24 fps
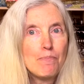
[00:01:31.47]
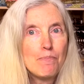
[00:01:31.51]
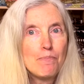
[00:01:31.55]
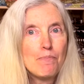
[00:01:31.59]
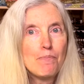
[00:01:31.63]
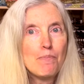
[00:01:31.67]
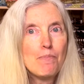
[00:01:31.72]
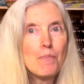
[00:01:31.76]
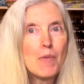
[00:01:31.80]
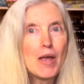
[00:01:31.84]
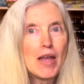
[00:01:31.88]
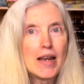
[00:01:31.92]

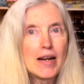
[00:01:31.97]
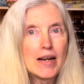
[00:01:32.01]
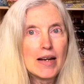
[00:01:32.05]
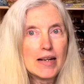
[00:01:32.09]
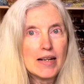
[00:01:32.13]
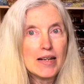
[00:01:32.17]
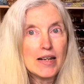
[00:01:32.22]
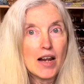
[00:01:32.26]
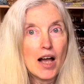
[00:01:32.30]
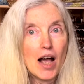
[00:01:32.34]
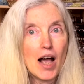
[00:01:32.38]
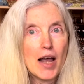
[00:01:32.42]
main
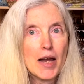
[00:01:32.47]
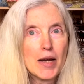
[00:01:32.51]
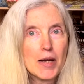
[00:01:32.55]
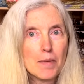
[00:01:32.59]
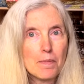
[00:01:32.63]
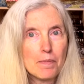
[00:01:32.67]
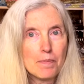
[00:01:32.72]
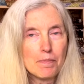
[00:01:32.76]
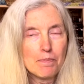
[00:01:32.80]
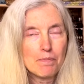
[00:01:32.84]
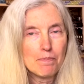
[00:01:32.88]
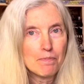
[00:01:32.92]
9
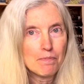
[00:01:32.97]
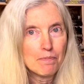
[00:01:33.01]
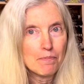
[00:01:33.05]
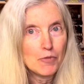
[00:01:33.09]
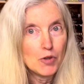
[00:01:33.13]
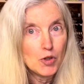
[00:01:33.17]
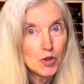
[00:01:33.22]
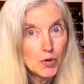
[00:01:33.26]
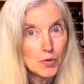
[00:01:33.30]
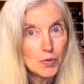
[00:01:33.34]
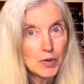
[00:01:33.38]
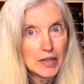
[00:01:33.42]

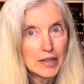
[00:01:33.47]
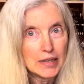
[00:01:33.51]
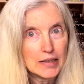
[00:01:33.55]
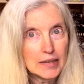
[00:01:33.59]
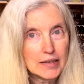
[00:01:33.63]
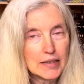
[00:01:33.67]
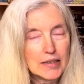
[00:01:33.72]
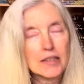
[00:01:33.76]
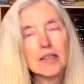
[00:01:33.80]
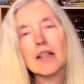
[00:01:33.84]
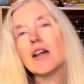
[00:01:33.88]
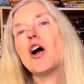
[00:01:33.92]

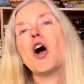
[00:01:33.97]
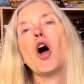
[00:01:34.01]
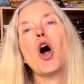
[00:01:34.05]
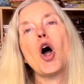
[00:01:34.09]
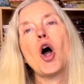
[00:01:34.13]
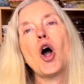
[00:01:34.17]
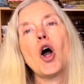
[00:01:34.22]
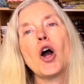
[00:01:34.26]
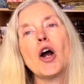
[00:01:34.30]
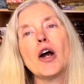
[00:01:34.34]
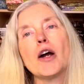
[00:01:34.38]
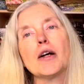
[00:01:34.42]
units
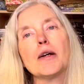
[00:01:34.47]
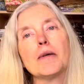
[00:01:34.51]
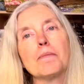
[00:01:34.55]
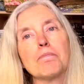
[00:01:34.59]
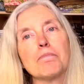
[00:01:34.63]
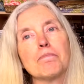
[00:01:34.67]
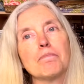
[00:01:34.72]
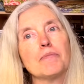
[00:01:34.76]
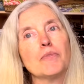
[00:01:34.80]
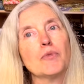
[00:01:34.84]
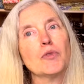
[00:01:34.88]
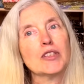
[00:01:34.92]
are
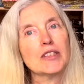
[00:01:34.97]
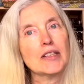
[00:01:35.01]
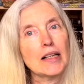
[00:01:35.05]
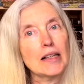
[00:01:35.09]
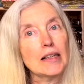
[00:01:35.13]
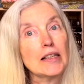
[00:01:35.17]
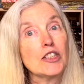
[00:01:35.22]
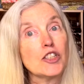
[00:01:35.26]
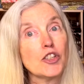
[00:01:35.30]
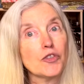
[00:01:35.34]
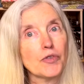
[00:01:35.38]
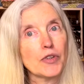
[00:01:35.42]

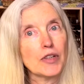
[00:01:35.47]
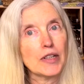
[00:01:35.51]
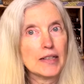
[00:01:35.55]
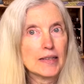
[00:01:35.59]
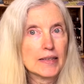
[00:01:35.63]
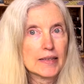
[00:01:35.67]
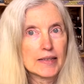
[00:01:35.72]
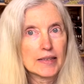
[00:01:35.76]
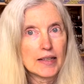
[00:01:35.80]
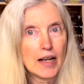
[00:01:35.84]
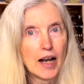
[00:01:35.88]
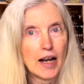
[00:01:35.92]
slightly different
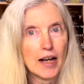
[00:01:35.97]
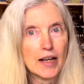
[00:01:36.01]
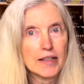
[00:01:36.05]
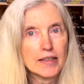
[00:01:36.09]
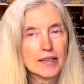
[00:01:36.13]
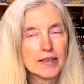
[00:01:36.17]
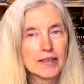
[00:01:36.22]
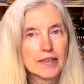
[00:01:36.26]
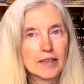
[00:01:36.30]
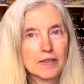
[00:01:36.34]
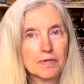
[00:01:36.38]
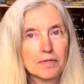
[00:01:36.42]
in
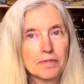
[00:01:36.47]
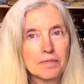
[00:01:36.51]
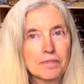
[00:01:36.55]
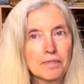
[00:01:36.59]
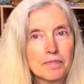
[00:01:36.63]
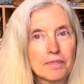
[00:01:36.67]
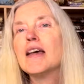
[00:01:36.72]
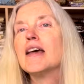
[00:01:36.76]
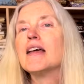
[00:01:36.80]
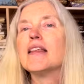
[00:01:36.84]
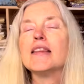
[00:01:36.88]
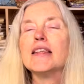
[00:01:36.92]
size.
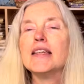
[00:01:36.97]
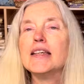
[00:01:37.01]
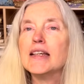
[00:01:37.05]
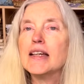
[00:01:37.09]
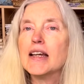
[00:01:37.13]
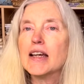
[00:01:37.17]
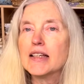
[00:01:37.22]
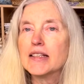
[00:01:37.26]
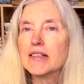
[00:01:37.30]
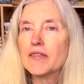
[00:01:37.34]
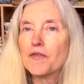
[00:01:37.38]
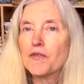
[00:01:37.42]

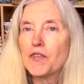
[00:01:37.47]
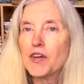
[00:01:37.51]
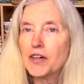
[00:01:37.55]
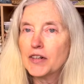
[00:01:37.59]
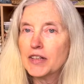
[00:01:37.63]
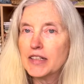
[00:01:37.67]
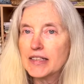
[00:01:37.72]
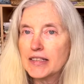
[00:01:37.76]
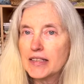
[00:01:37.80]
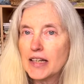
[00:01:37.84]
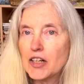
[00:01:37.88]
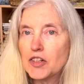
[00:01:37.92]
The
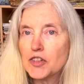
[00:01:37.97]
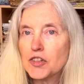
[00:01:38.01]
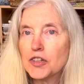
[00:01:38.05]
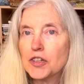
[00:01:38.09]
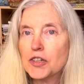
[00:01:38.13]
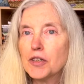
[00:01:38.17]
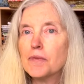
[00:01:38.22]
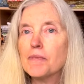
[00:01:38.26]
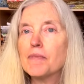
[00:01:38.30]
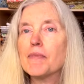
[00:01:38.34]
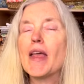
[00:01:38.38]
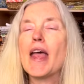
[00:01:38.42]
very
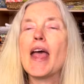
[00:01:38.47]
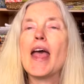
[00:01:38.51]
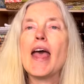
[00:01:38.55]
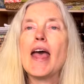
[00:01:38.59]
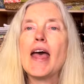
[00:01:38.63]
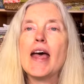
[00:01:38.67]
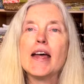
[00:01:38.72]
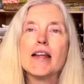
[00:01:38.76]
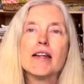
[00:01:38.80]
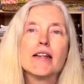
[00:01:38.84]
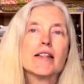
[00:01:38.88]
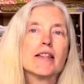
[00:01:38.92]
center
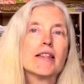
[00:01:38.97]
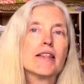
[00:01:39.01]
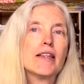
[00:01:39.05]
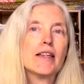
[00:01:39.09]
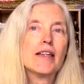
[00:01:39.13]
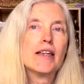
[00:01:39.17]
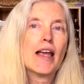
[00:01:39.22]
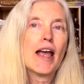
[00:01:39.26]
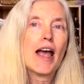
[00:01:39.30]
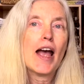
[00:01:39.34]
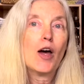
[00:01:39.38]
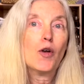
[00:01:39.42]
and
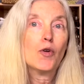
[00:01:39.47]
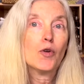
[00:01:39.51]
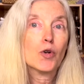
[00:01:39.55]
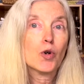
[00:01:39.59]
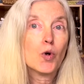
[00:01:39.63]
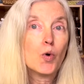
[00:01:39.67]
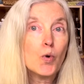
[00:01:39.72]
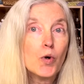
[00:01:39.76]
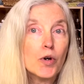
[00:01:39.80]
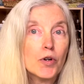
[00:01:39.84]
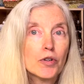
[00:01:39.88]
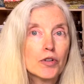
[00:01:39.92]
the outer
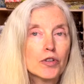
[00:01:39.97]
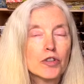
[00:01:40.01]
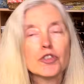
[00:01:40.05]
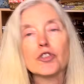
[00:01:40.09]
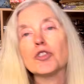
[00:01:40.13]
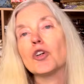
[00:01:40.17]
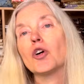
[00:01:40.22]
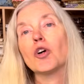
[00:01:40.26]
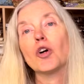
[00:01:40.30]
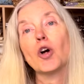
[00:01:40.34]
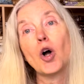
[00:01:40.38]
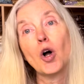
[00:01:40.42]
corners
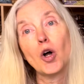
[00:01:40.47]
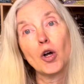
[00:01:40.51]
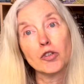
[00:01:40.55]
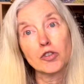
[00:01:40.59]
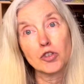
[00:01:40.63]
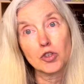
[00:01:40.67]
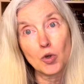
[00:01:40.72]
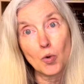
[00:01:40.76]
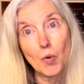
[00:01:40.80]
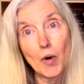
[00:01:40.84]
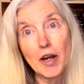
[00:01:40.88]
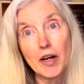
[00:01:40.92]
are all
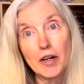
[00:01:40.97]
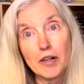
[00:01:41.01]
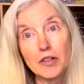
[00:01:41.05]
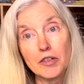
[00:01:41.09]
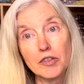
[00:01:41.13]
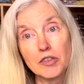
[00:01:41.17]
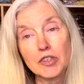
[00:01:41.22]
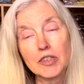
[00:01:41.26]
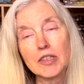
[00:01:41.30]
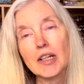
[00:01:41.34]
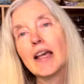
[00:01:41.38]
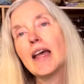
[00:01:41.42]

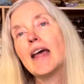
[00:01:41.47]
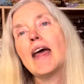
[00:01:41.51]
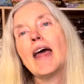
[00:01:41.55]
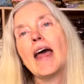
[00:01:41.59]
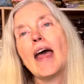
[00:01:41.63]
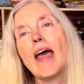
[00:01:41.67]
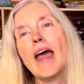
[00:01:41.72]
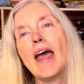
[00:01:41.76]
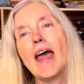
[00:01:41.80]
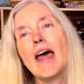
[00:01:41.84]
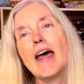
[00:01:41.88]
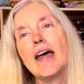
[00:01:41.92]
squares,
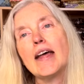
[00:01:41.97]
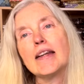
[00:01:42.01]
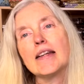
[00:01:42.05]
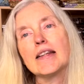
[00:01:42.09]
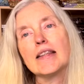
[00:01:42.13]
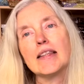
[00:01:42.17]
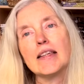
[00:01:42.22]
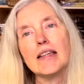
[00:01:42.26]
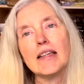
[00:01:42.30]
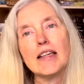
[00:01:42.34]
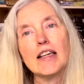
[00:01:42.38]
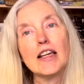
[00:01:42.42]

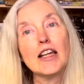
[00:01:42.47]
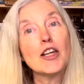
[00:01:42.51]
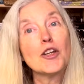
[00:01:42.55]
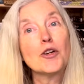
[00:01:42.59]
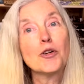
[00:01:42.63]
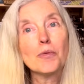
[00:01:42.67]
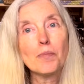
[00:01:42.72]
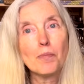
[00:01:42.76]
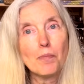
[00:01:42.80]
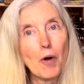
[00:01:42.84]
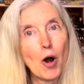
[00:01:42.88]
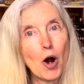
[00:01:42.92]
and the
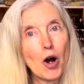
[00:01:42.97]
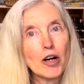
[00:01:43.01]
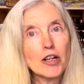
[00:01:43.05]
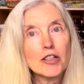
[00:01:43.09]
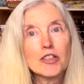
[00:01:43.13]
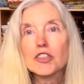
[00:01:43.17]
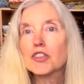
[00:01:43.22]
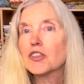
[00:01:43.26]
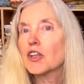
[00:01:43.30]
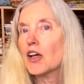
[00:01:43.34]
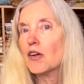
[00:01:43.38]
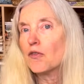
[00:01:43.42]
inner
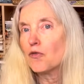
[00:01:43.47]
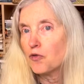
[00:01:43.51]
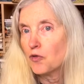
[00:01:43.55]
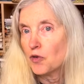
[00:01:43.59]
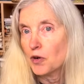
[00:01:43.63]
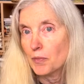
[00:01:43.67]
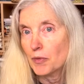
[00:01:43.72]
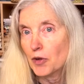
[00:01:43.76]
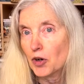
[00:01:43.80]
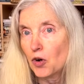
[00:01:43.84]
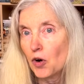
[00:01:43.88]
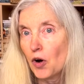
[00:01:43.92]
parts that
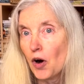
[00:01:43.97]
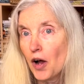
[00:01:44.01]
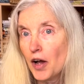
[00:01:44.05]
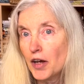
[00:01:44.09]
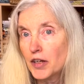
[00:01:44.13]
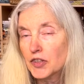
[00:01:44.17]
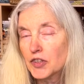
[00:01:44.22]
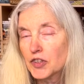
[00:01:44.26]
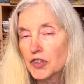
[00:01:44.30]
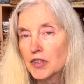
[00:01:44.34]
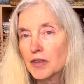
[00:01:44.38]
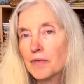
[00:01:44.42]
form the
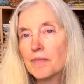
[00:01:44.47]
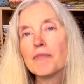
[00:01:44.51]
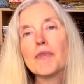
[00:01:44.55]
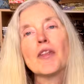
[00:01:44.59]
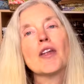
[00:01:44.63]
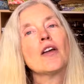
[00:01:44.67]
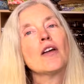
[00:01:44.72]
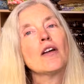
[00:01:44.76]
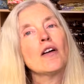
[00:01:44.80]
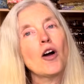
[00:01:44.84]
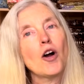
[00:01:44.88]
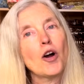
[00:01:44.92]
cross
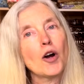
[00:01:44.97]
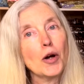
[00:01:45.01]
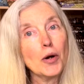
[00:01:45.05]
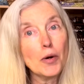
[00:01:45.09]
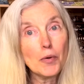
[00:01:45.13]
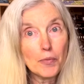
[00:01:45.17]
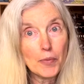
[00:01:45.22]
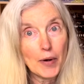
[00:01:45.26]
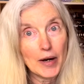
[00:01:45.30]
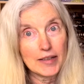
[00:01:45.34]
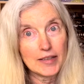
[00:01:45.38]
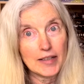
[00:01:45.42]

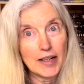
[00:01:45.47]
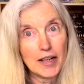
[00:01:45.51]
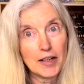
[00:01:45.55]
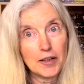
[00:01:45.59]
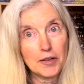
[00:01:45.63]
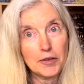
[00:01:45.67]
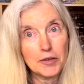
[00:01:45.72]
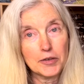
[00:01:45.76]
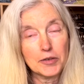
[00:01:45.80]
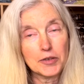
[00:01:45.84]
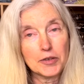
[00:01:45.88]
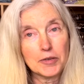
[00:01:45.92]
are
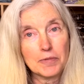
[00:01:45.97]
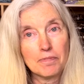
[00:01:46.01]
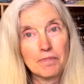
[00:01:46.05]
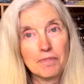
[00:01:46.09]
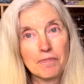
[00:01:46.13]
rectangles.